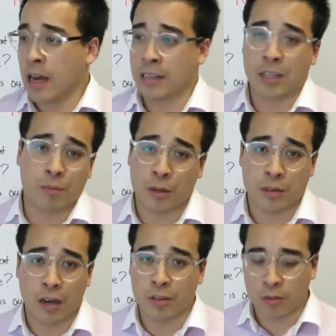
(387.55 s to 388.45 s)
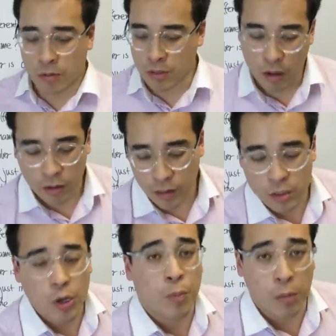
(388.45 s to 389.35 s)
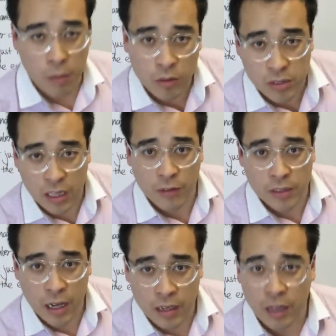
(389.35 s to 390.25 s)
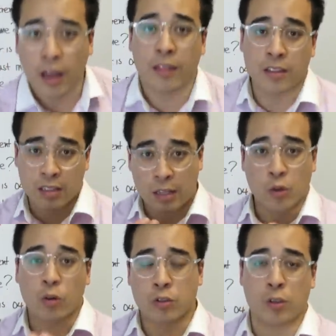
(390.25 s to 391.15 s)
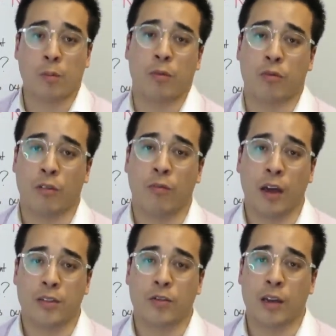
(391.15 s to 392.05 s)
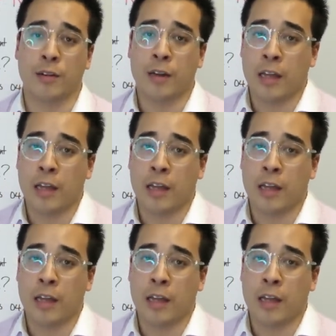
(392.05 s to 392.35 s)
Sometimes they don't do it, so that's no problem. I'll just leave it down here and then start talking to them through the fly screen.